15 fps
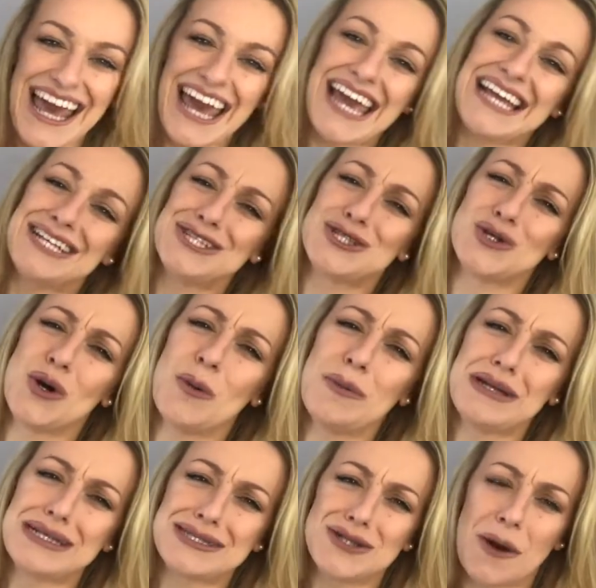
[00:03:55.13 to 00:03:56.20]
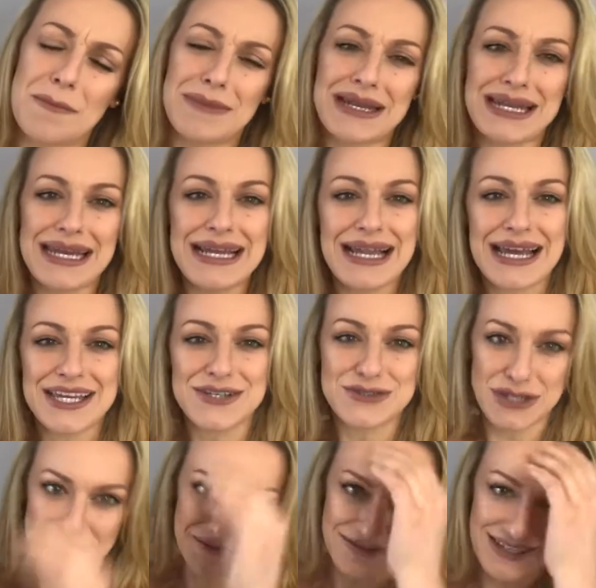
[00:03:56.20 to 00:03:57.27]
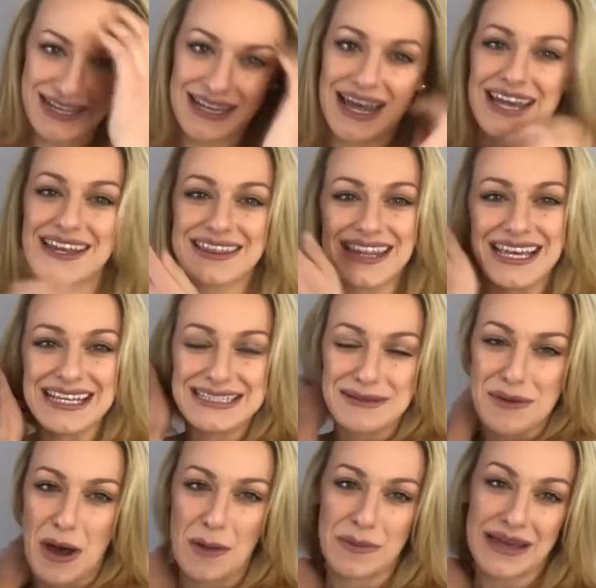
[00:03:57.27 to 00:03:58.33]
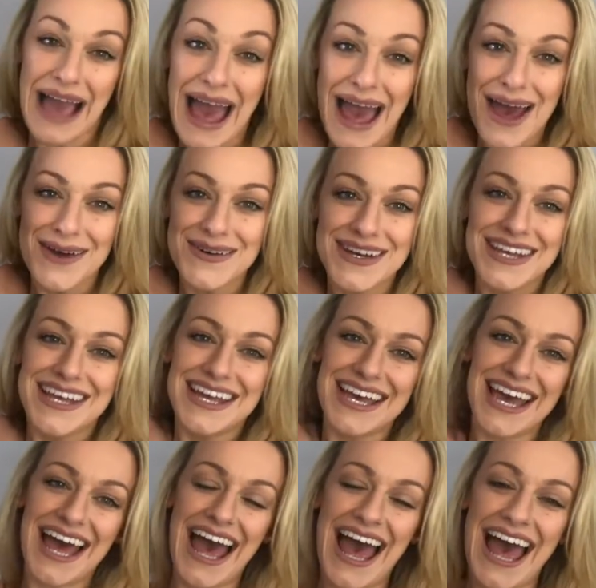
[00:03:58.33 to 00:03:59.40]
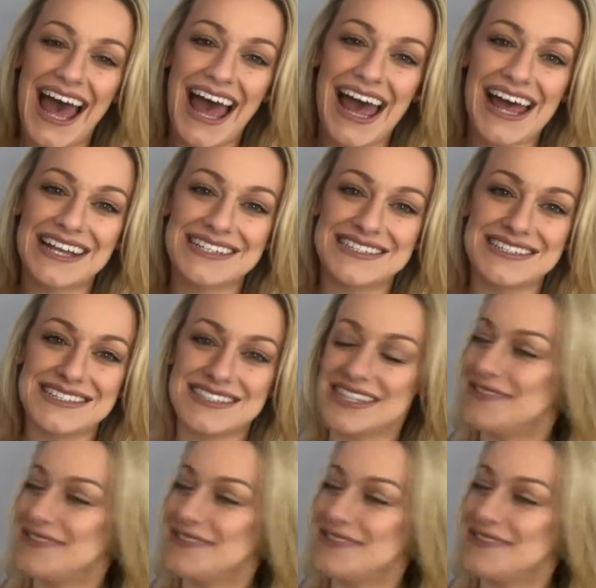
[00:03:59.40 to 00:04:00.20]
It's short, but it's not mini. Like, you don't feel like things are popping out. And